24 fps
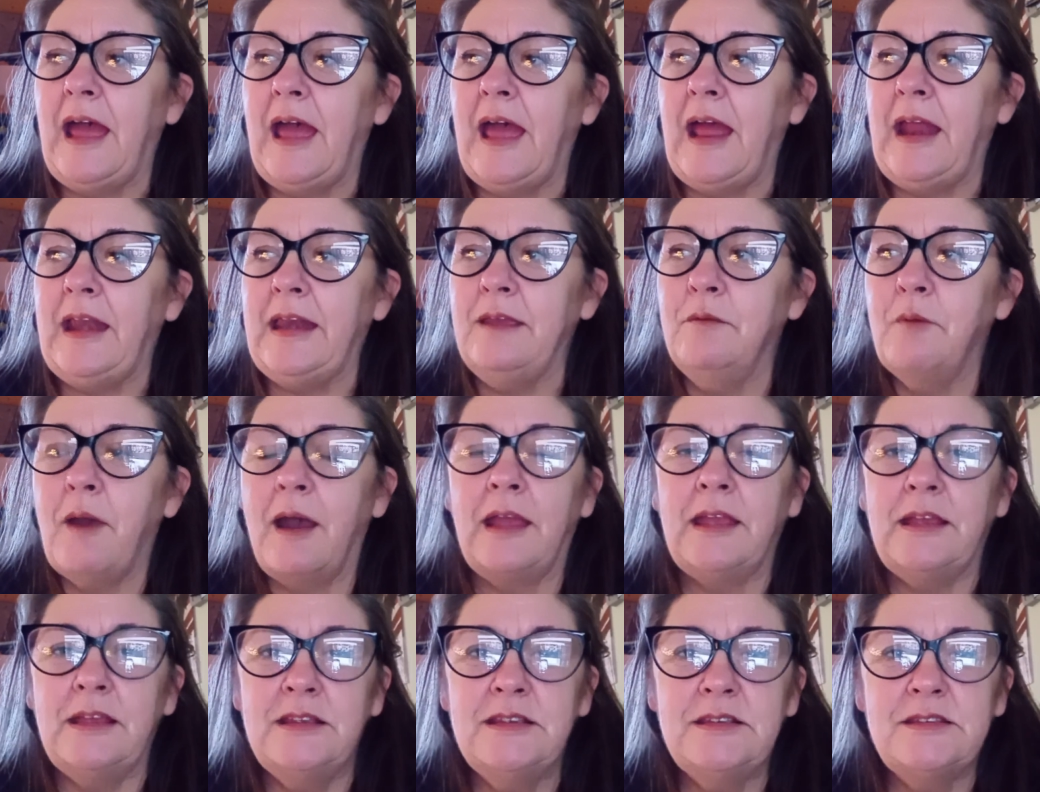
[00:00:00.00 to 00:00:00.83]

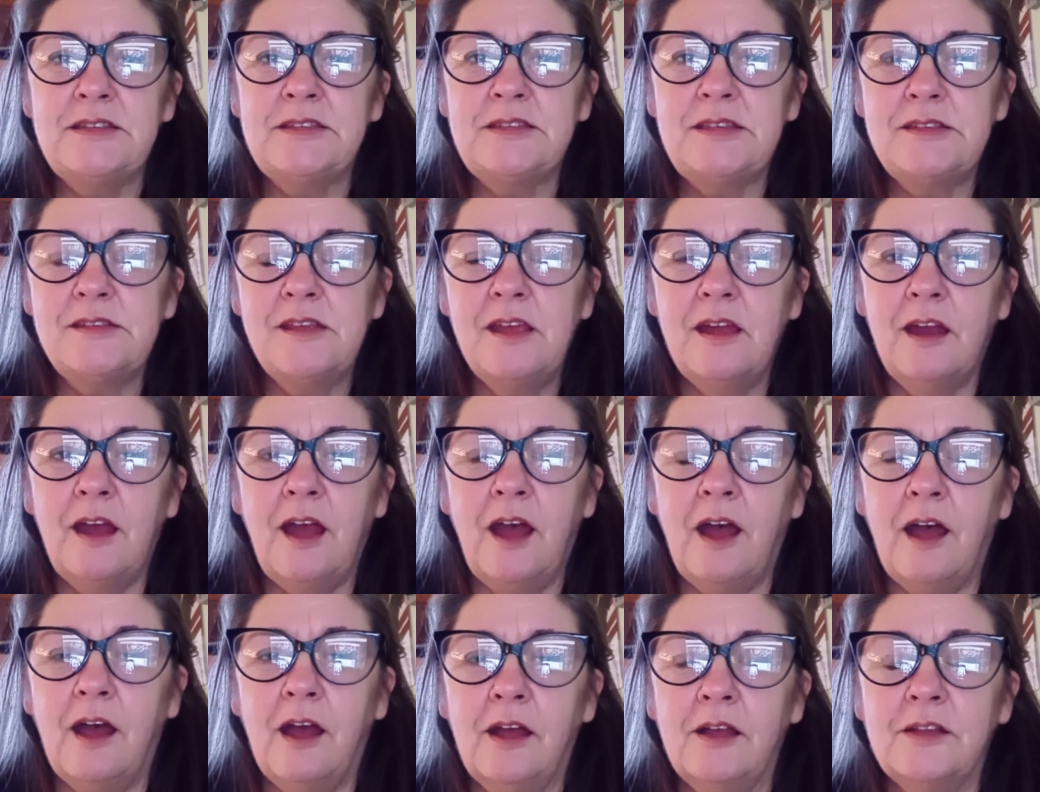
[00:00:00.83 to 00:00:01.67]
Anyways,
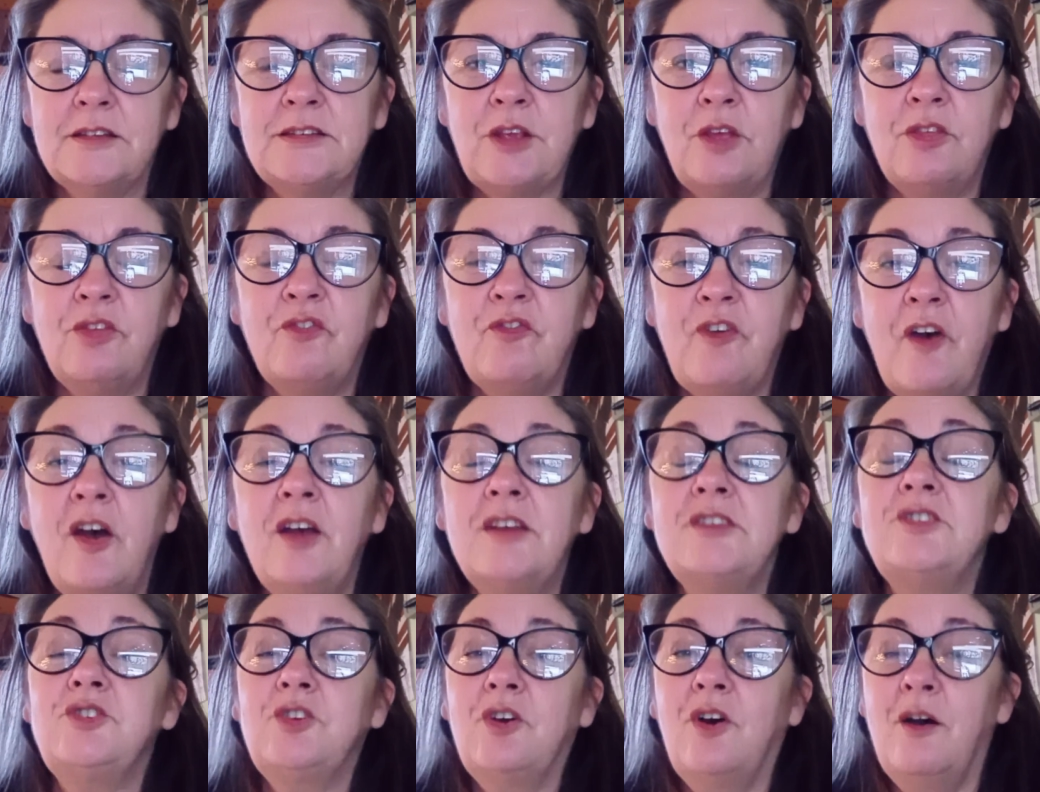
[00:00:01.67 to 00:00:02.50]
so the
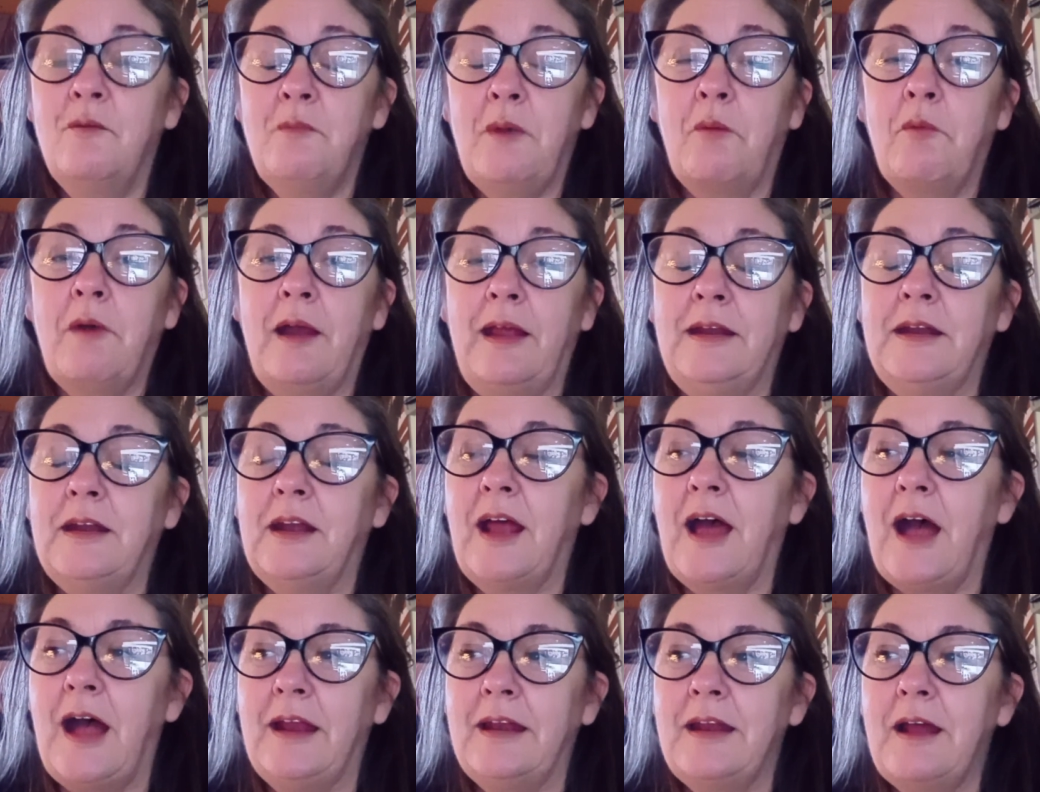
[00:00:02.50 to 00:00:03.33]
first time I went,
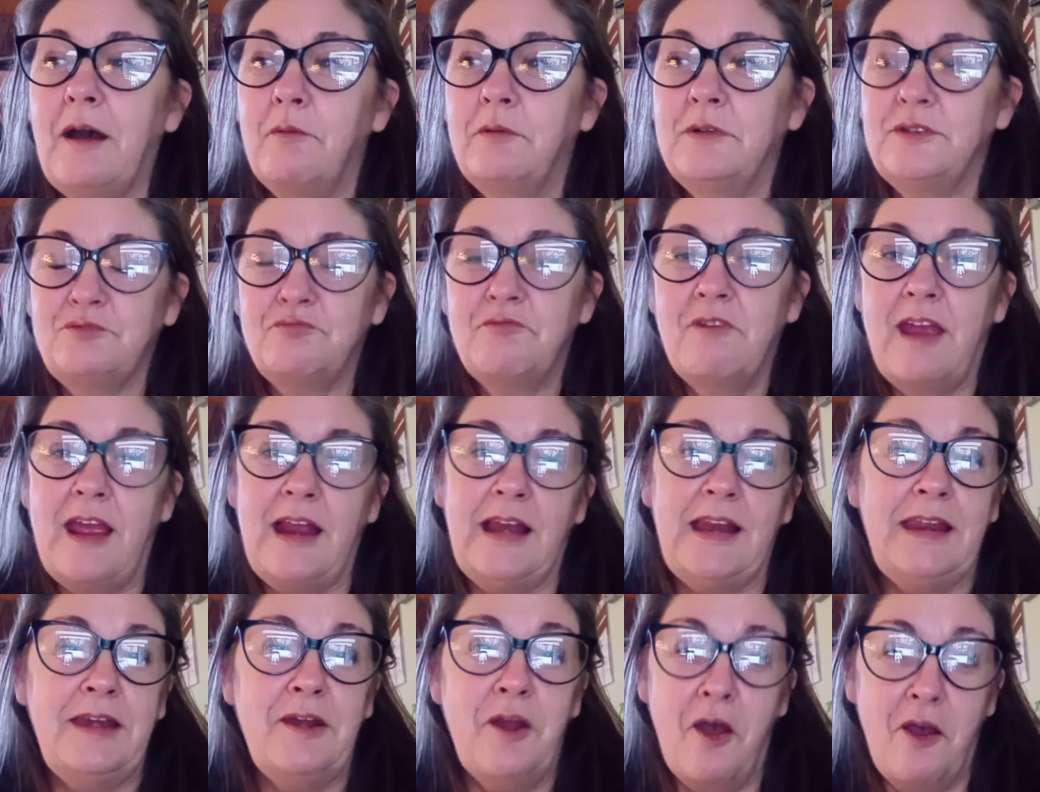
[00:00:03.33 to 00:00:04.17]
and I was
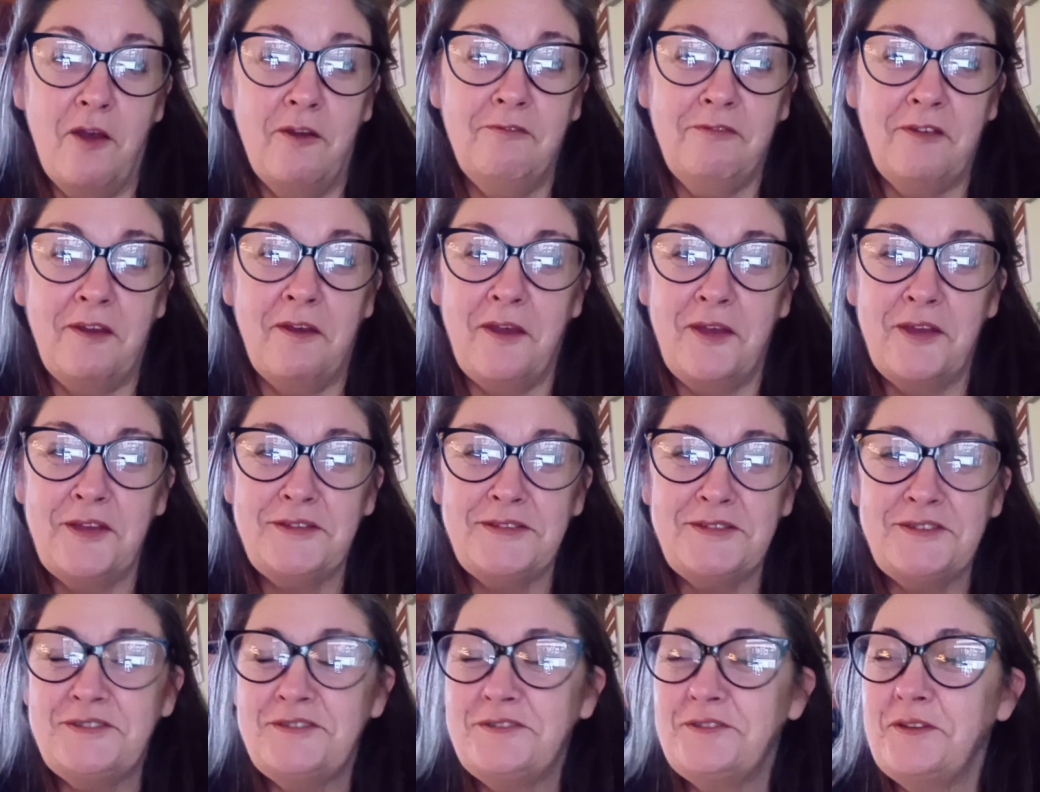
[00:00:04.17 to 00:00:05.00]
really
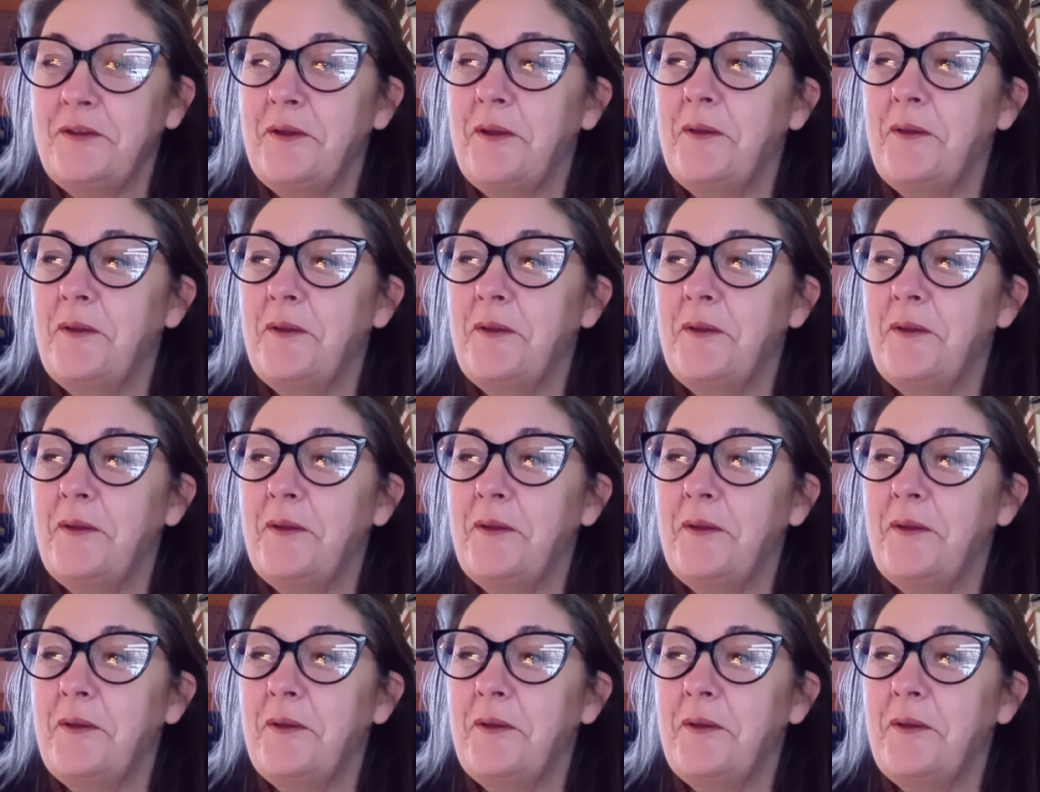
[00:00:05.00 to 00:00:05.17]
nervous.